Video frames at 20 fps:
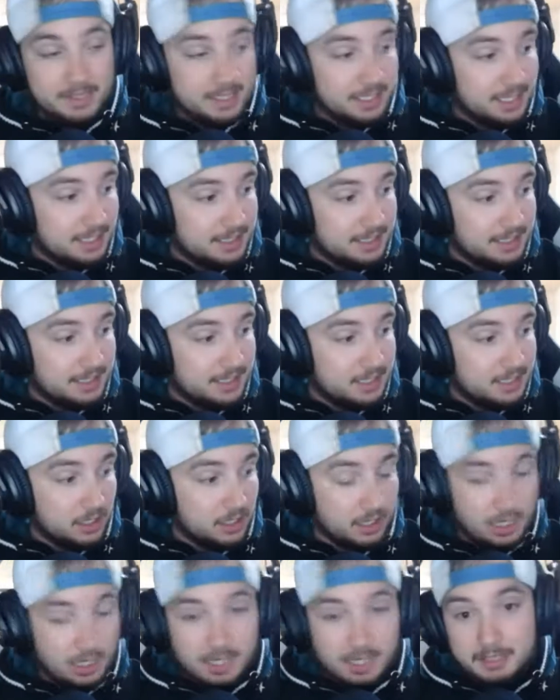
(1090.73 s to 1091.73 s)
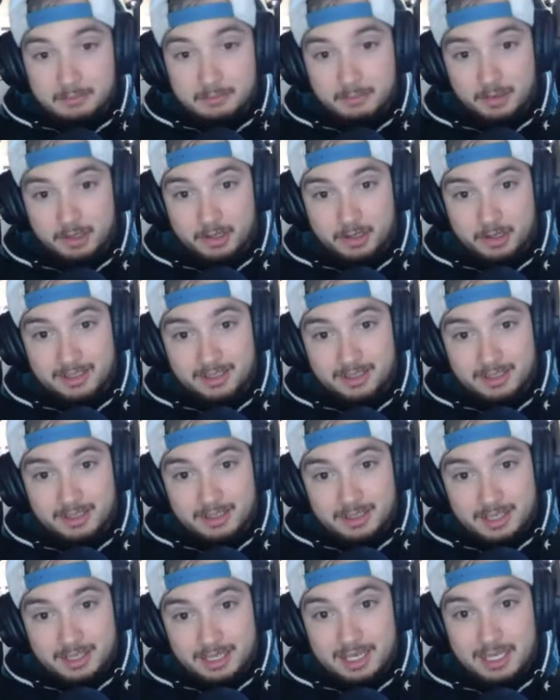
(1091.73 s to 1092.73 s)
And then Hakanpää
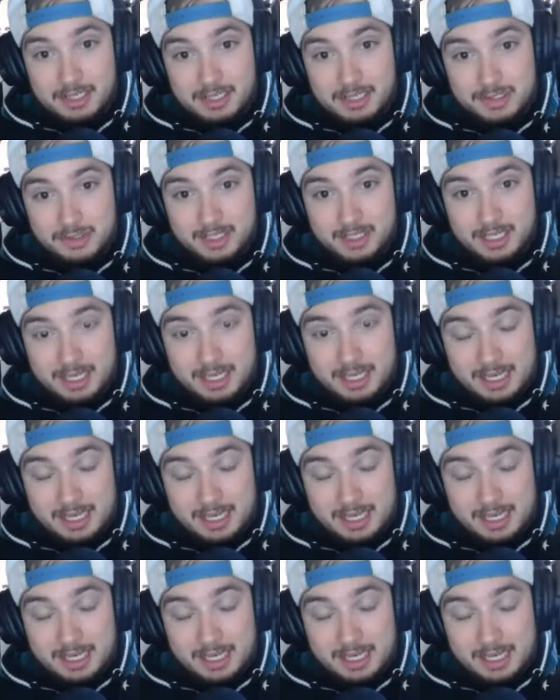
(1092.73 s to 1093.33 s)
actually